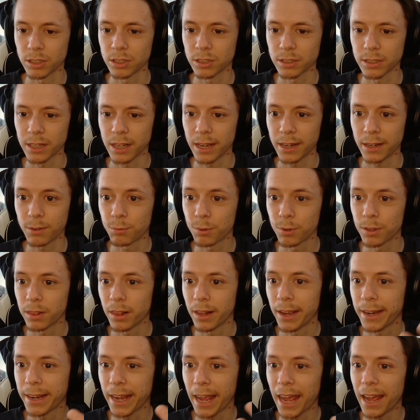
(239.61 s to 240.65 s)
it's like with
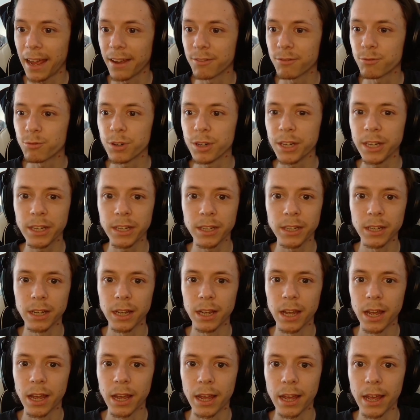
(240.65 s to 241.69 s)
like every
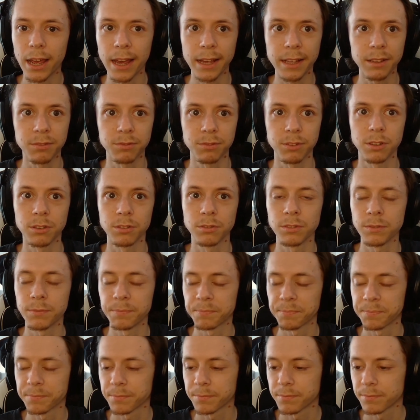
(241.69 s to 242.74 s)
headphone,
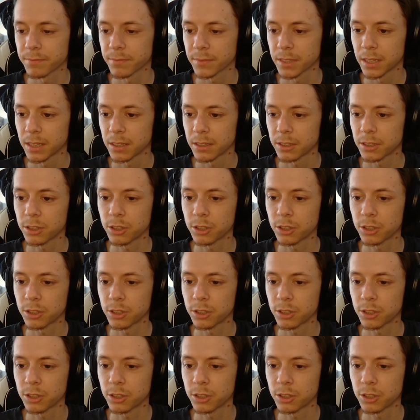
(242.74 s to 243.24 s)
the